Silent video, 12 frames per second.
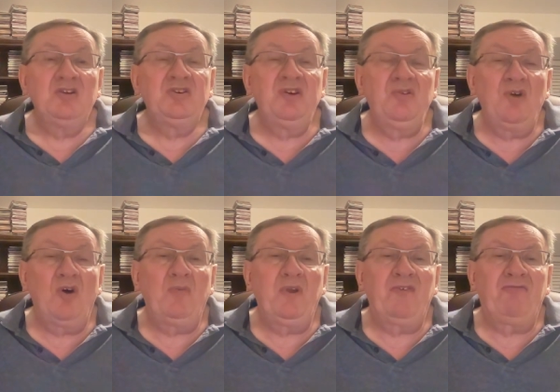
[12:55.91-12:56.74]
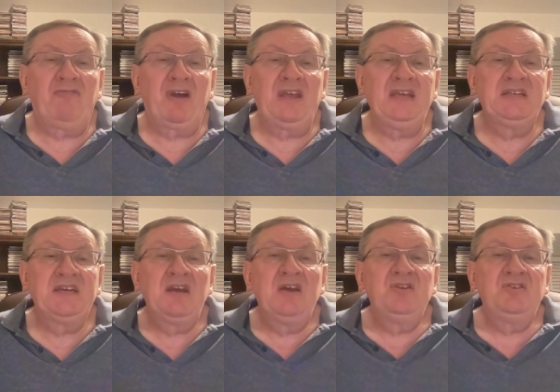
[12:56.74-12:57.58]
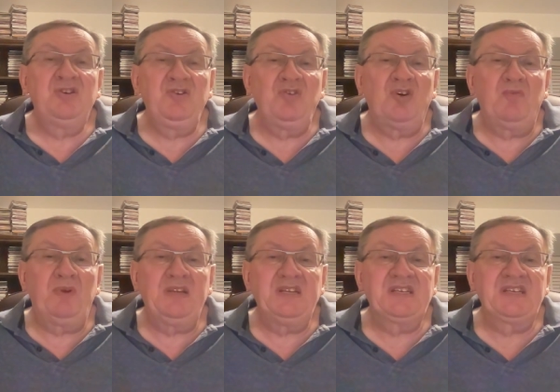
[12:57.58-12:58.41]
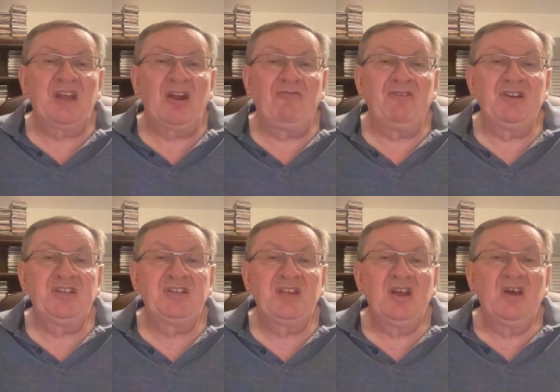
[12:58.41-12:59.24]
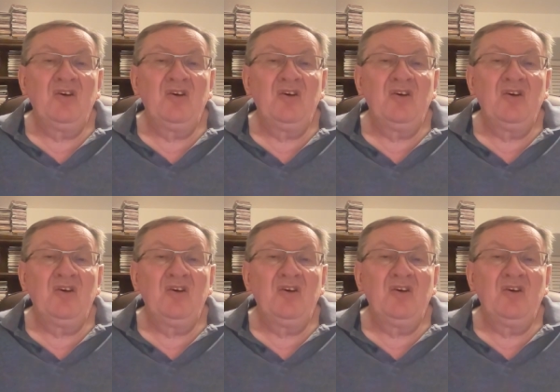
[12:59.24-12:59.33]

Do not be afraid, do not be discouraged,